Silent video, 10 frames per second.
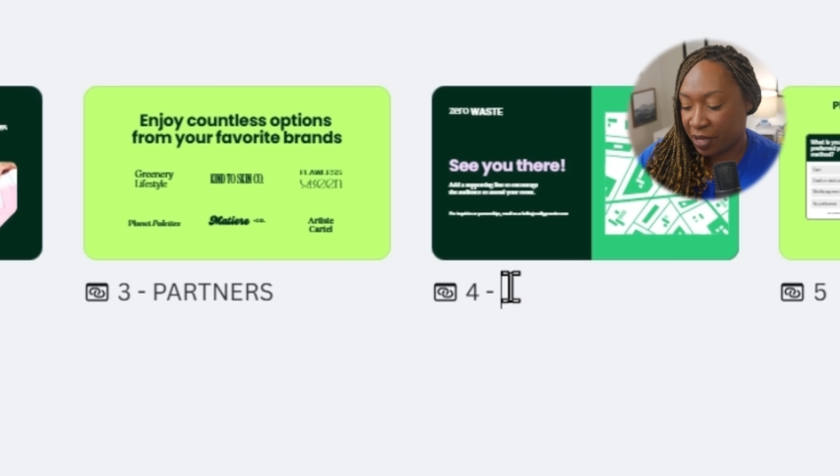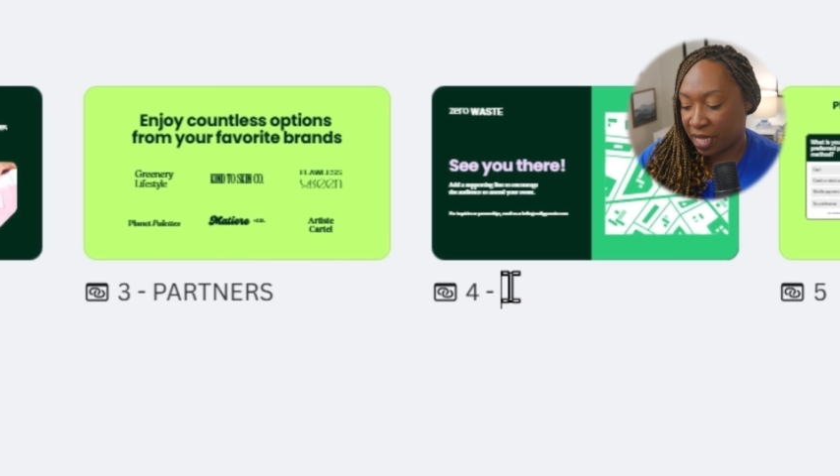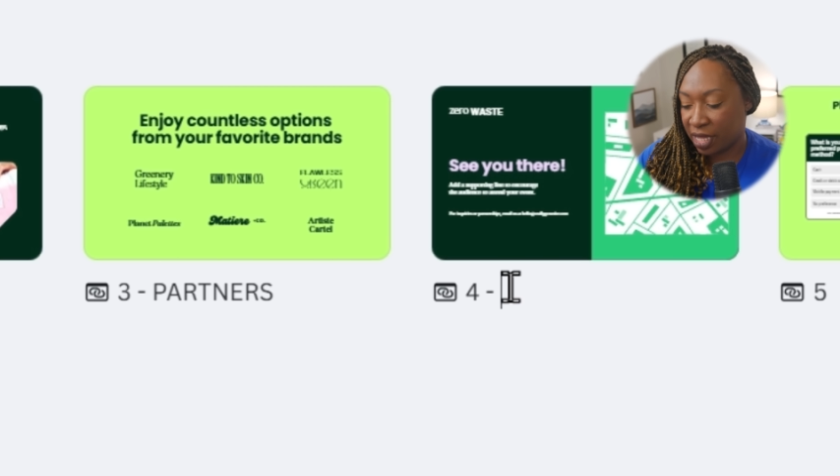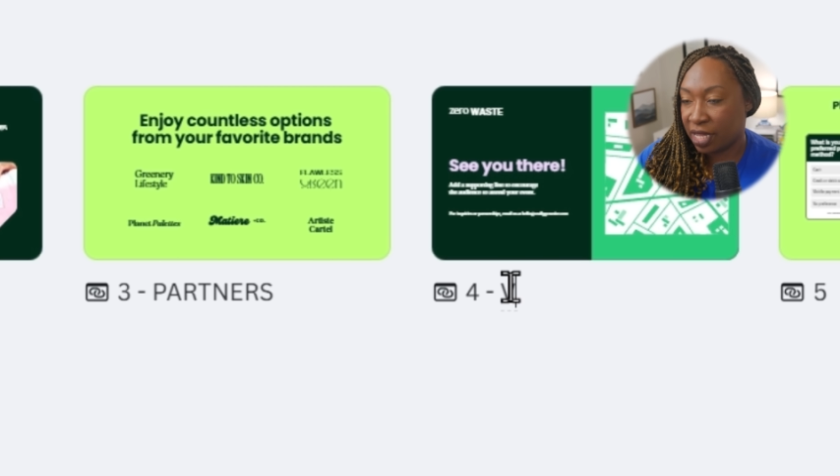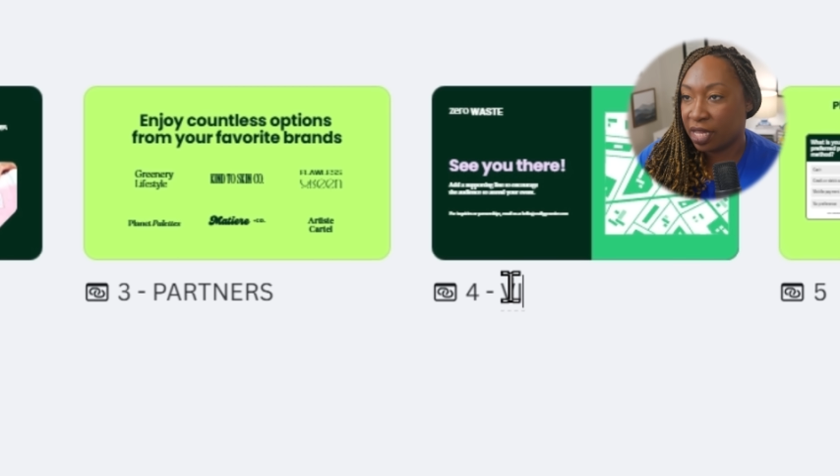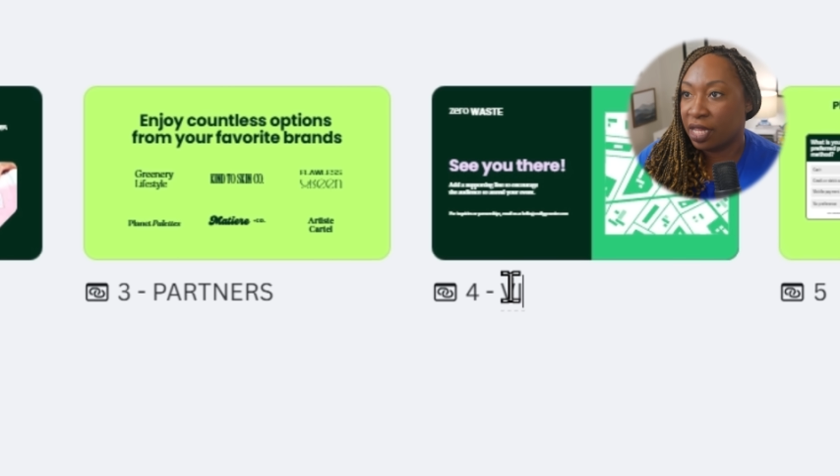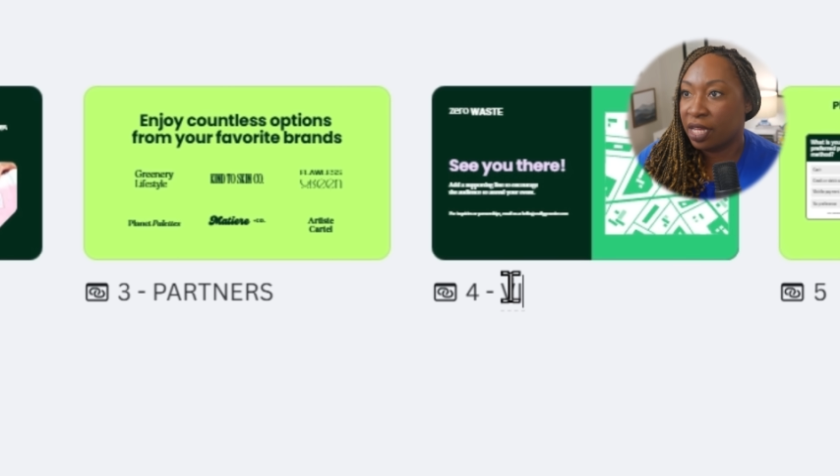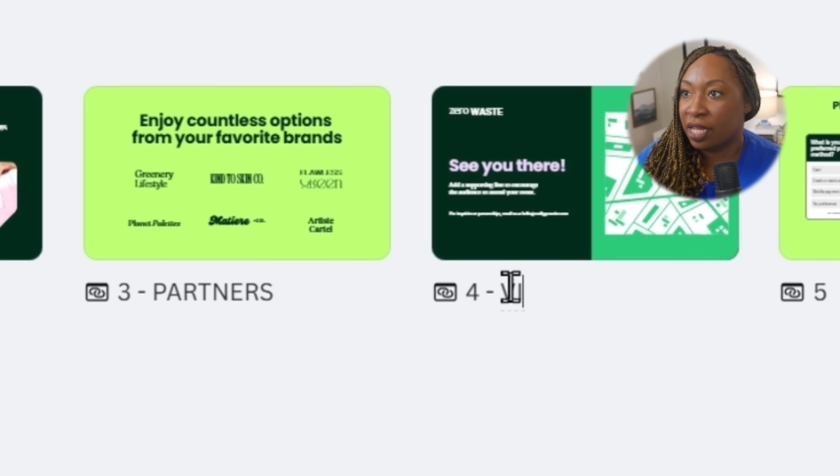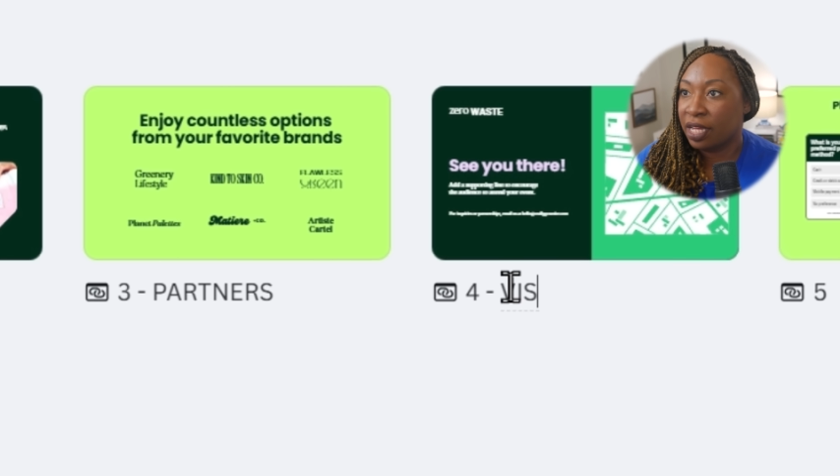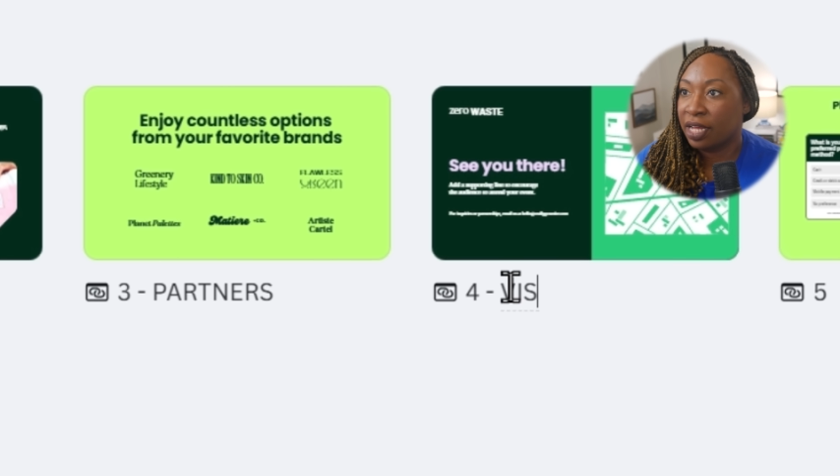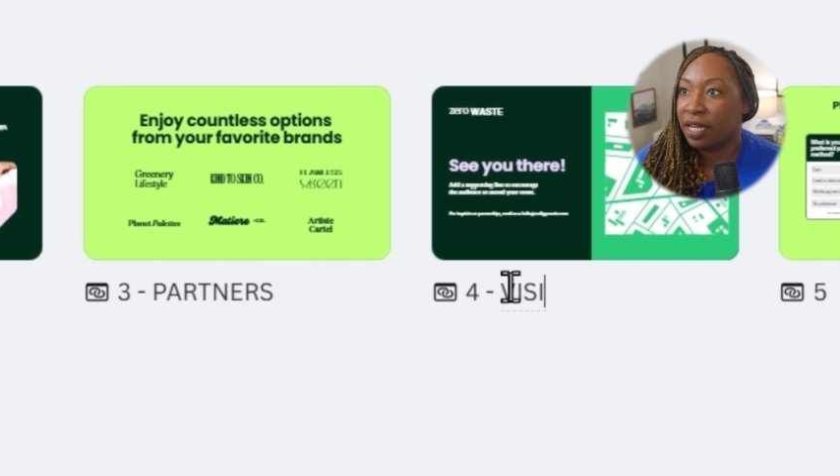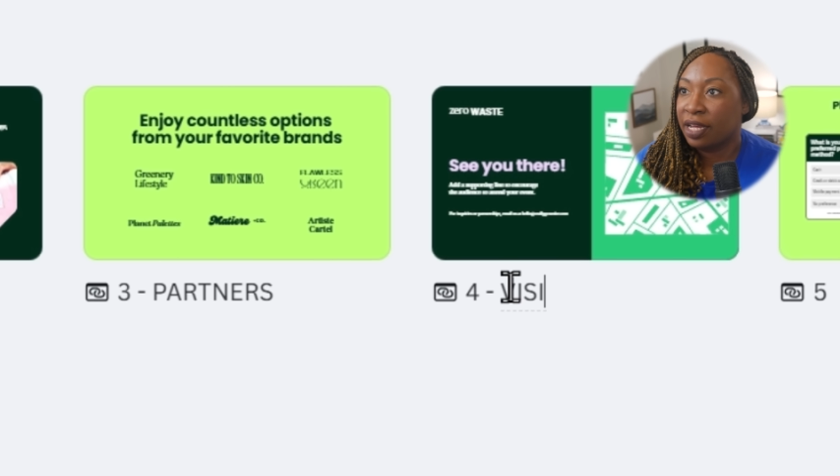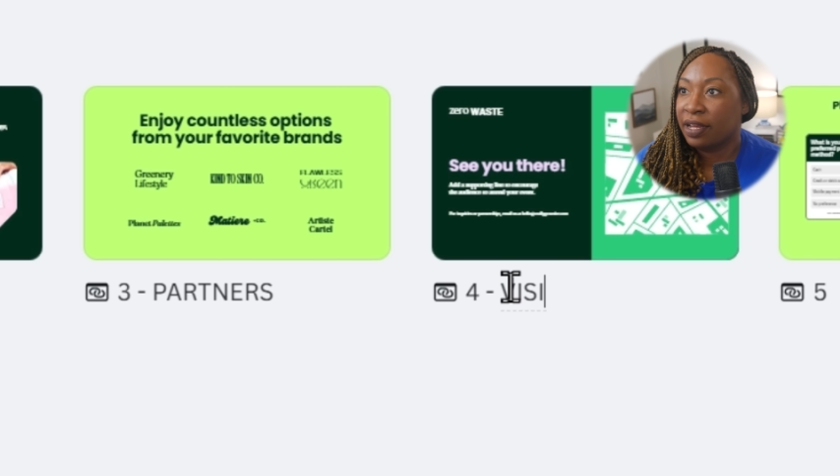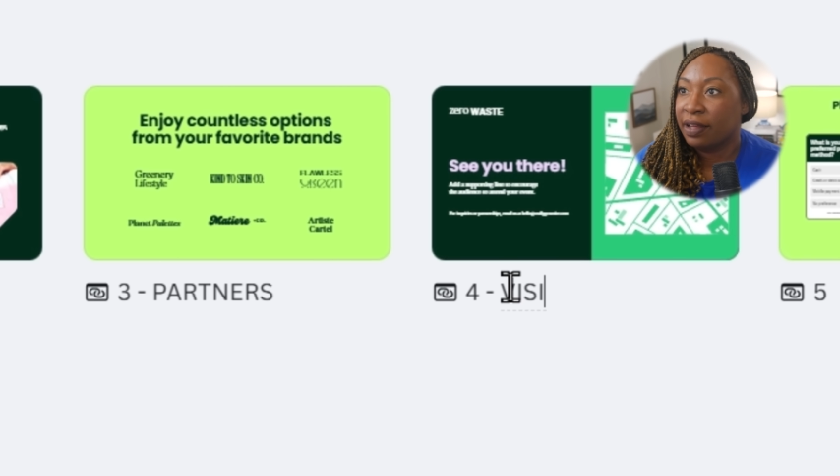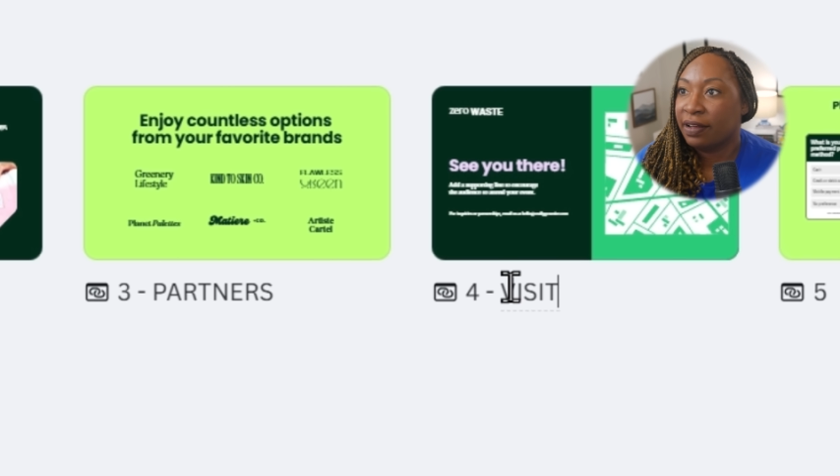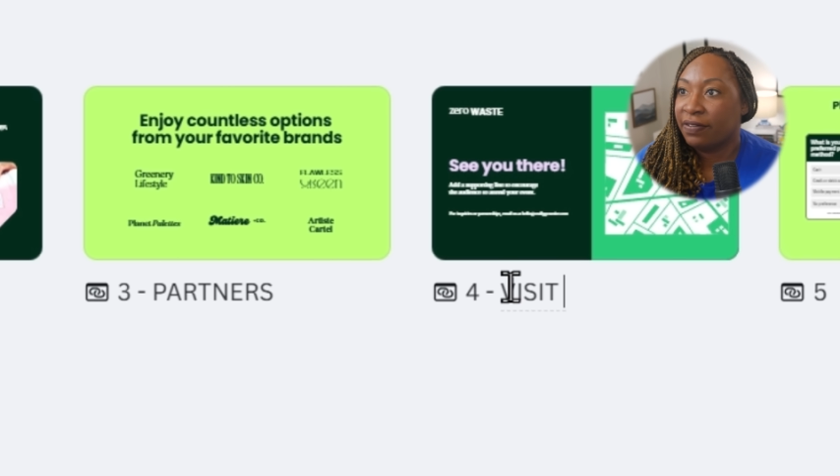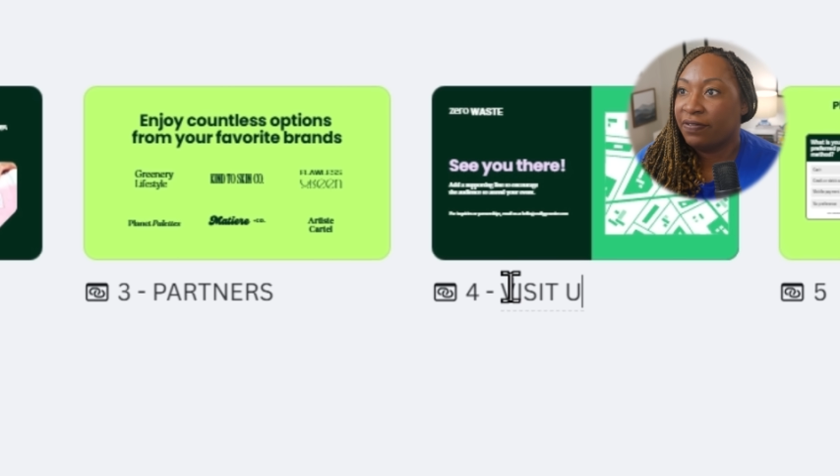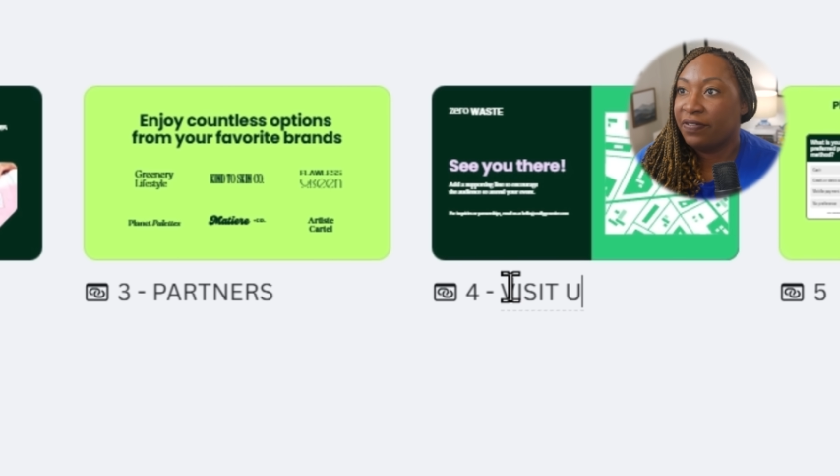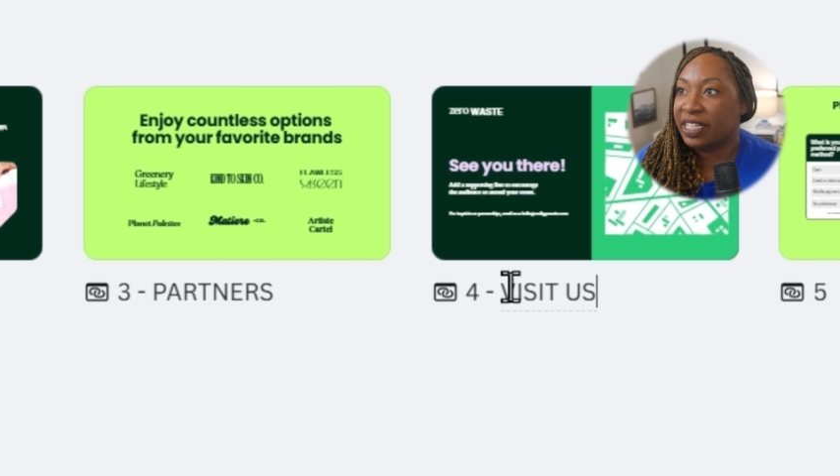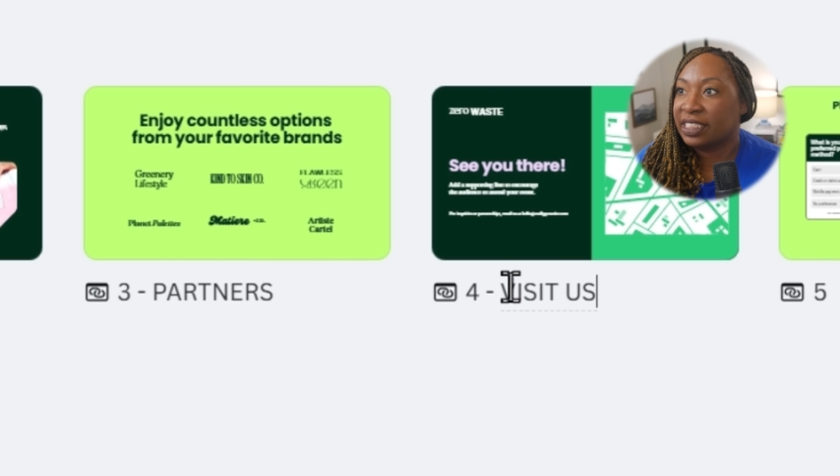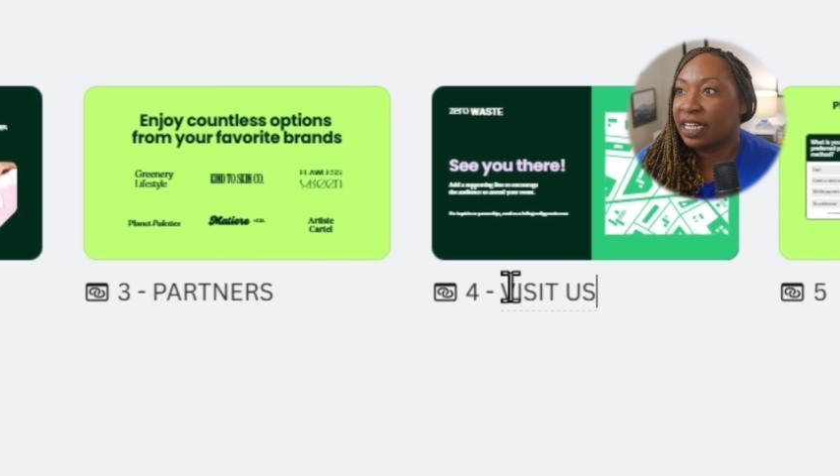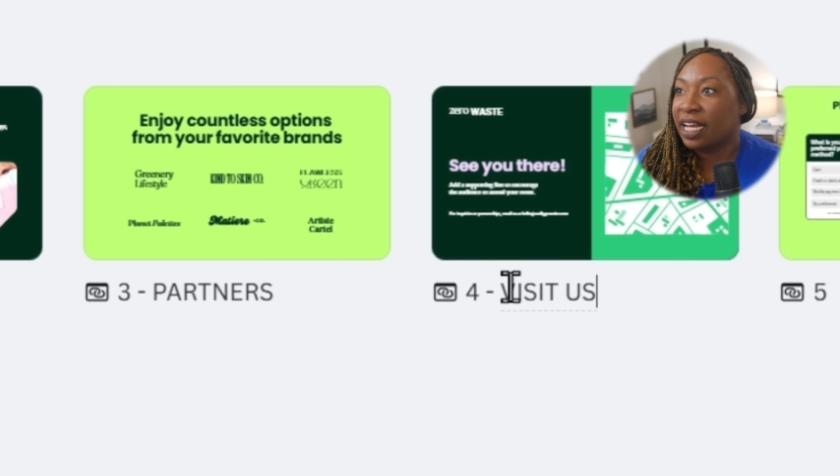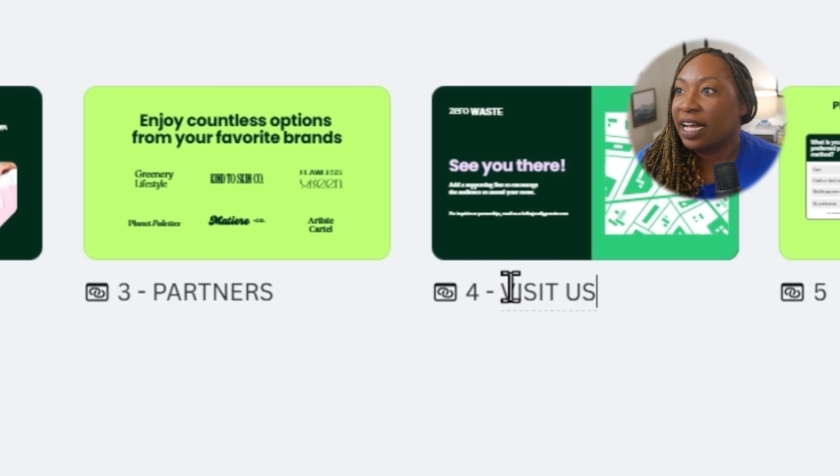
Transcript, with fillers: be visit